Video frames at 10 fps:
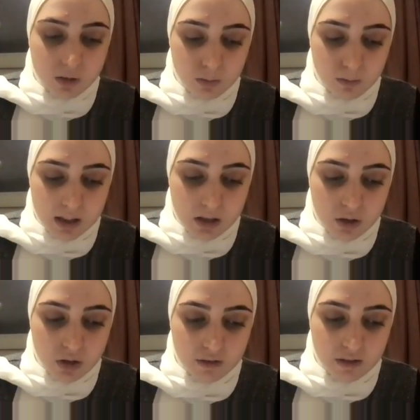
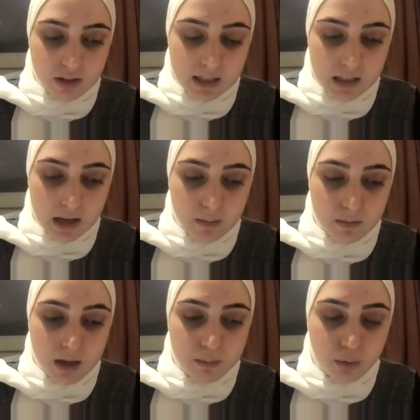message of Islam
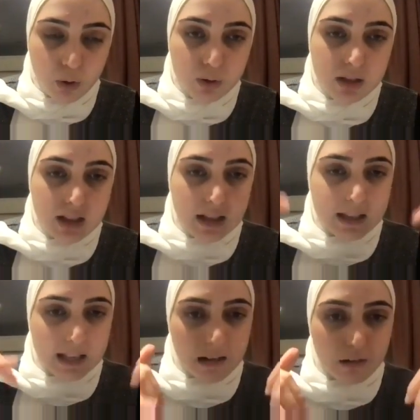imposed
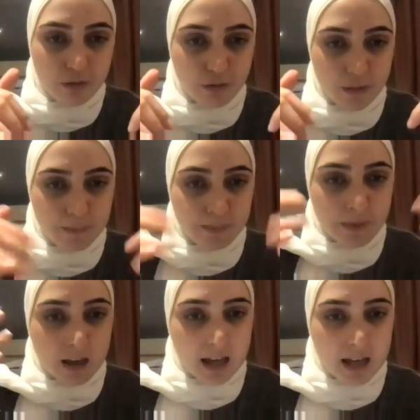itself
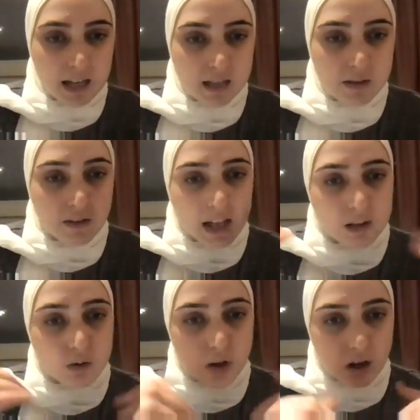and its
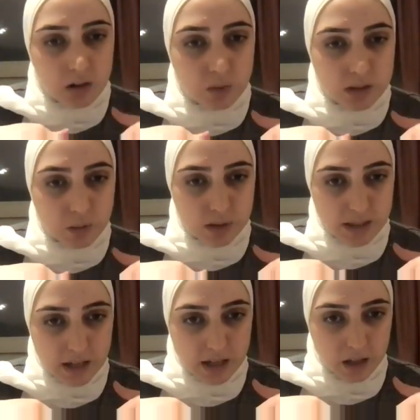values on what was
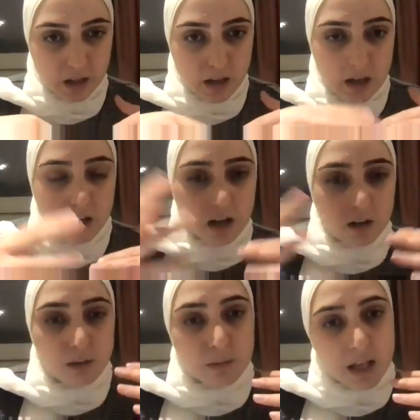there,
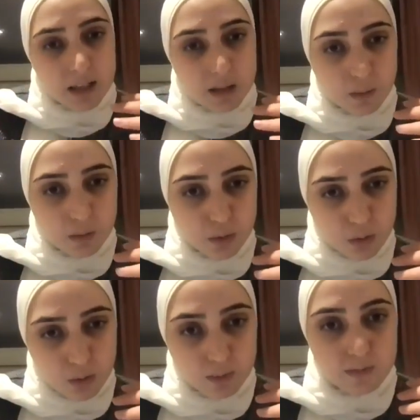rather being
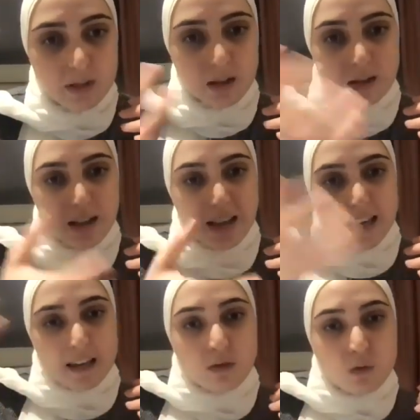subsumed
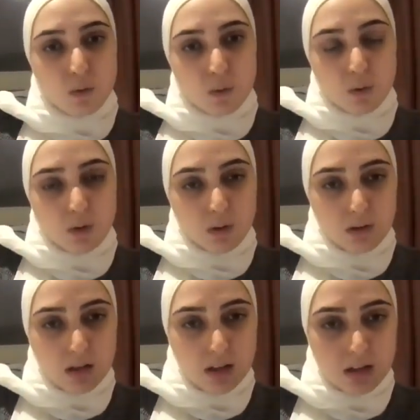into
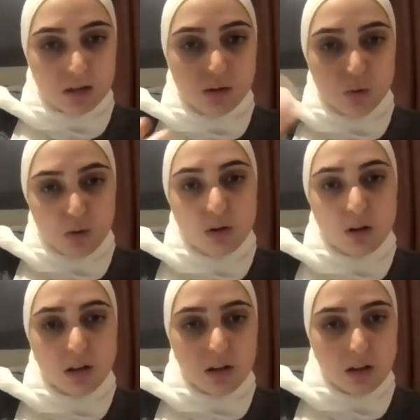the
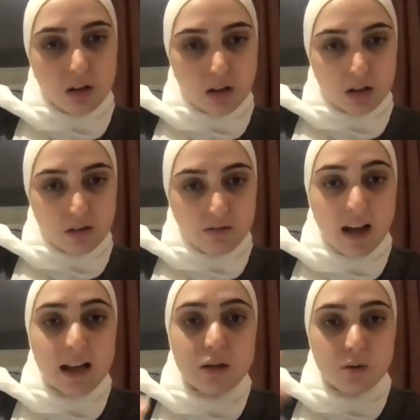social
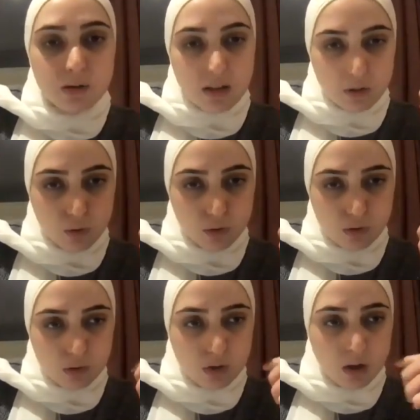values there was.